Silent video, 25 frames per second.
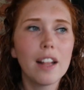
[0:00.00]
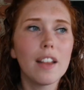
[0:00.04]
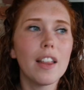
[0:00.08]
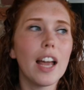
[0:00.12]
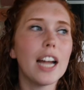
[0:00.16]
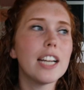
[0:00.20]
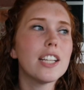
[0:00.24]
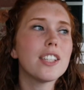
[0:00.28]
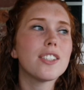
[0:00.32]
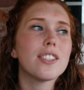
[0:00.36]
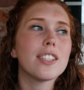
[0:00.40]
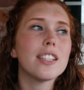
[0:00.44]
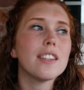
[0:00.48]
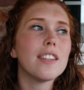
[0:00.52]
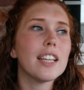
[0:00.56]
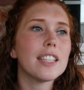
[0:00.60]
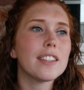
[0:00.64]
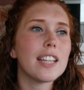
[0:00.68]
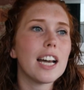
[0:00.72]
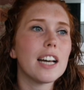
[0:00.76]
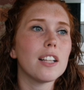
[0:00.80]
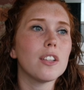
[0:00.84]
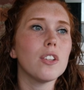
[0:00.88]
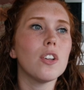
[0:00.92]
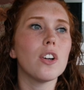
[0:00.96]
I just didn't
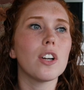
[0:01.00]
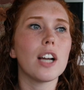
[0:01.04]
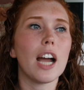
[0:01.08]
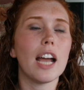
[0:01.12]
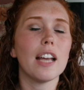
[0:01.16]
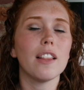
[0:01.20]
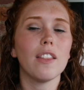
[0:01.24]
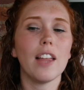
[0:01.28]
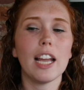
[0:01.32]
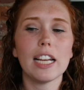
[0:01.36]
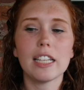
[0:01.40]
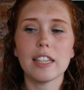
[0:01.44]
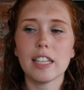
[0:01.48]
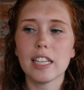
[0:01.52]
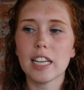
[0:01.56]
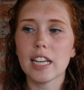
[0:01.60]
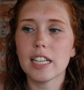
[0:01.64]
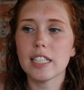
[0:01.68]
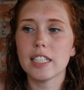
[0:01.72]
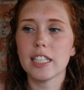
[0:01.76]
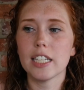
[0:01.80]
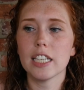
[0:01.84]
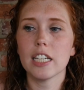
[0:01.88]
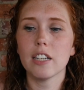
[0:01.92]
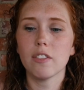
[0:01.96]
like that look. I like the
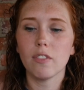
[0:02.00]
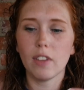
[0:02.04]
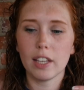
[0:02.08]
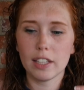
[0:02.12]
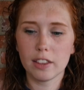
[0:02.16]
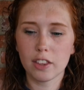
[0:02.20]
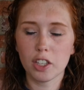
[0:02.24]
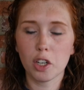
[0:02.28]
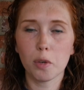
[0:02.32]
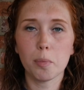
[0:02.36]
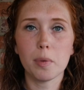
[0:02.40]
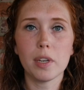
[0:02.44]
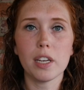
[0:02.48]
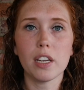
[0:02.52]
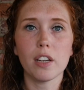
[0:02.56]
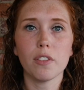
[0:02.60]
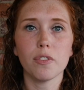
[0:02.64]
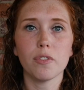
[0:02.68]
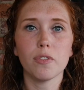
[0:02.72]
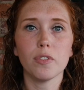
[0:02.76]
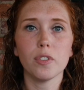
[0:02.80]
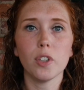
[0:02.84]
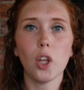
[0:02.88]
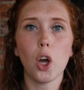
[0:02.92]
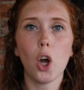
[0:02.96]
idea of like there being a
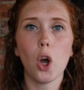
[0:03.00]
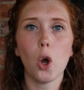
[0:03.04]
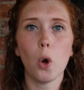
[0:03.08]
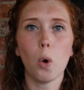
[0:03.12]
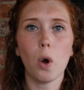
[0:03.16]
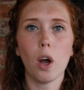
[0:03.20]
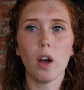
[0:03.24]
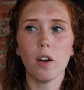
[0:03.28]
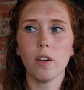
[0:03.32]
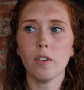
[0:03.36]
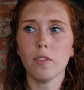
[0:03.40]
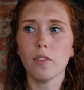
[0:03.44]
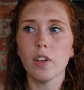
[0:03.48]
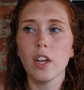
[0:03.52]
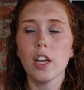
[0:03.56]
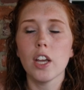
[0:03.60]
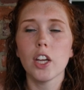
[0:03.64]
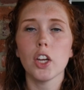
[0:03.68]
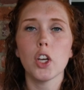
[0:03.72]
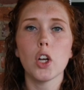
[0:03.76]
flow of,